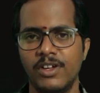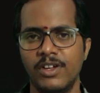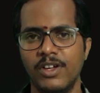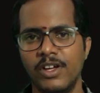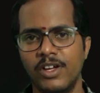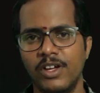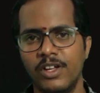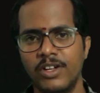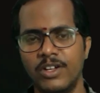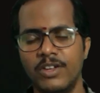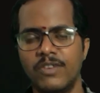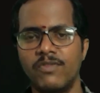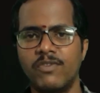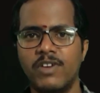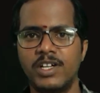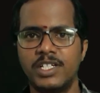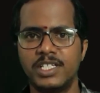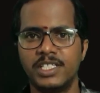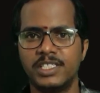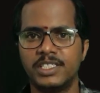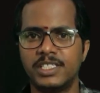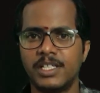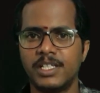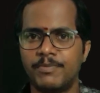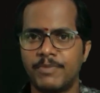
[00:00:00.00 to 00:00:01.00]
Now what is
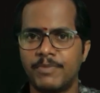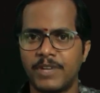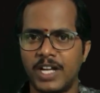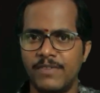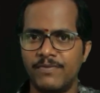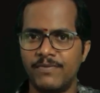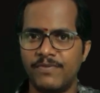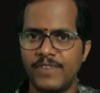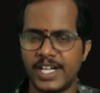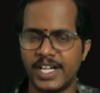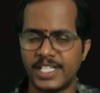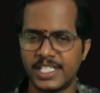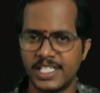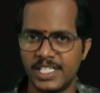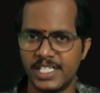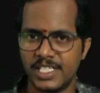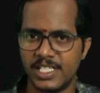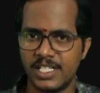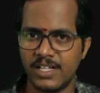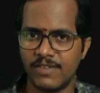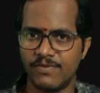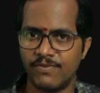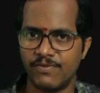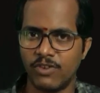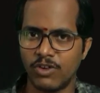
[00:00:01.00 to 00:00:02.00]
the prime factorization
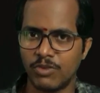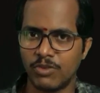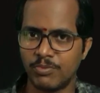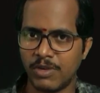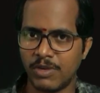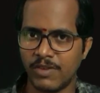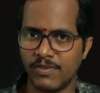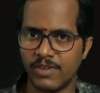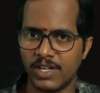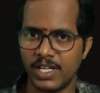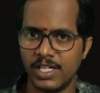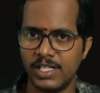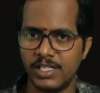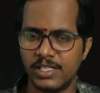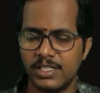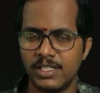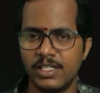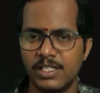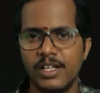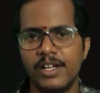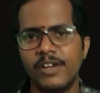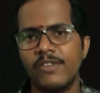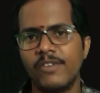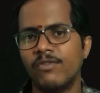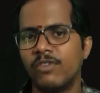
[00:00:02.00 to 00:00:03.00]
of 4 power n?
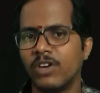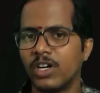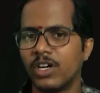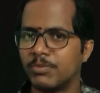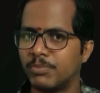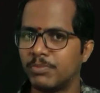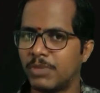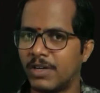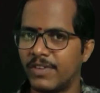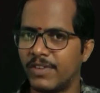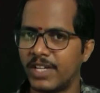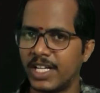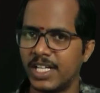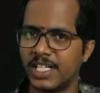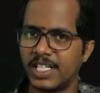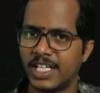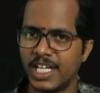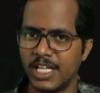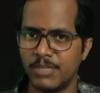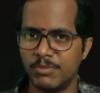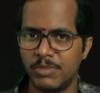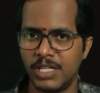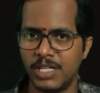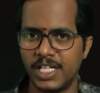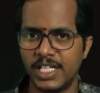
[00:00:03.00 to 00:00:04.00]
4 power n can
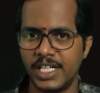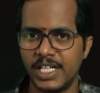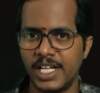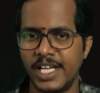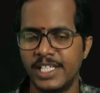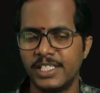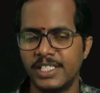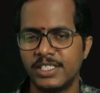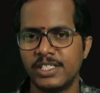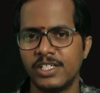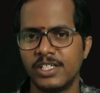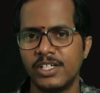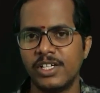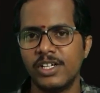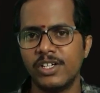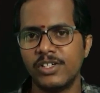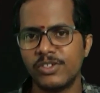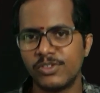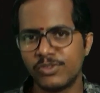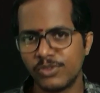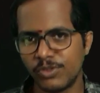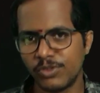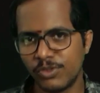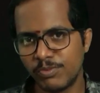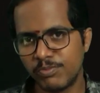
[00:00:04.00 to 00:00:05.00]
be written as
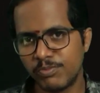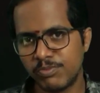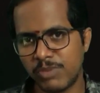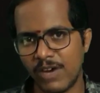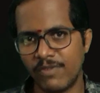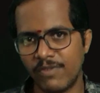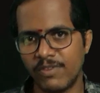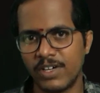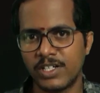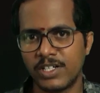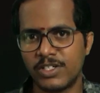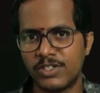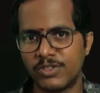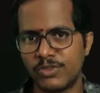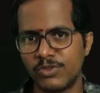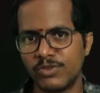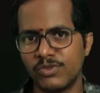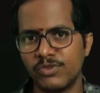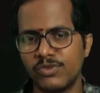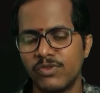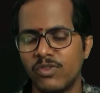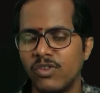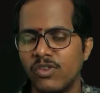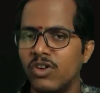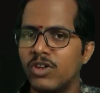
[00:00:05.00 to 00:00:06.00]
2 power 2
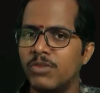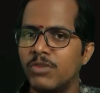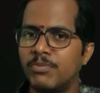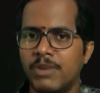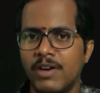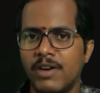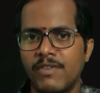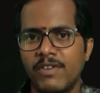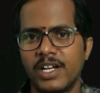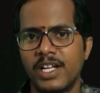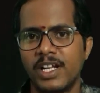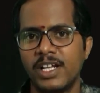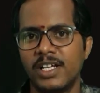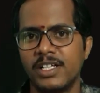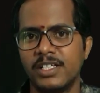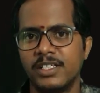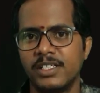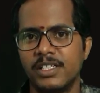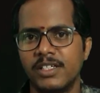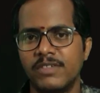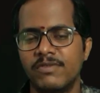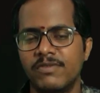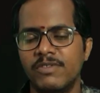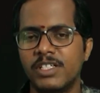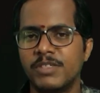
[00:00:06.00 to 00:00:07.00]
whole power n,
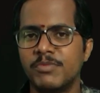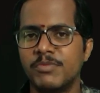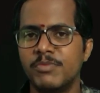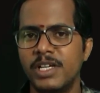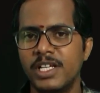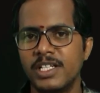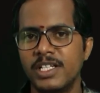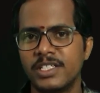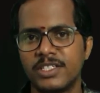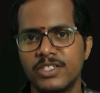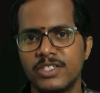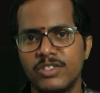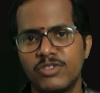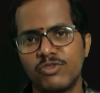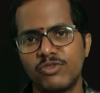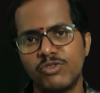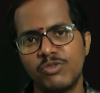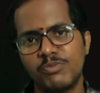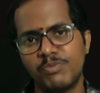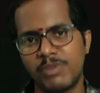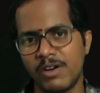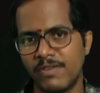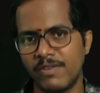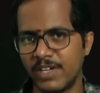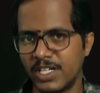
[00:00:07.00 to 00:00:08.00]
which means 2
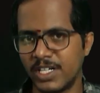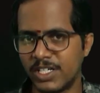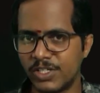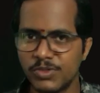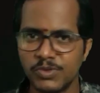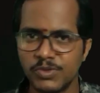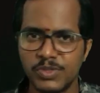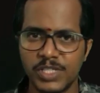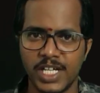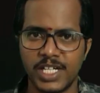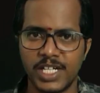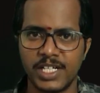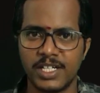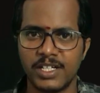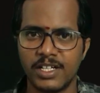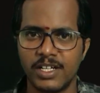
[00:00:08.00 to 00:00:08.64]
power 2n.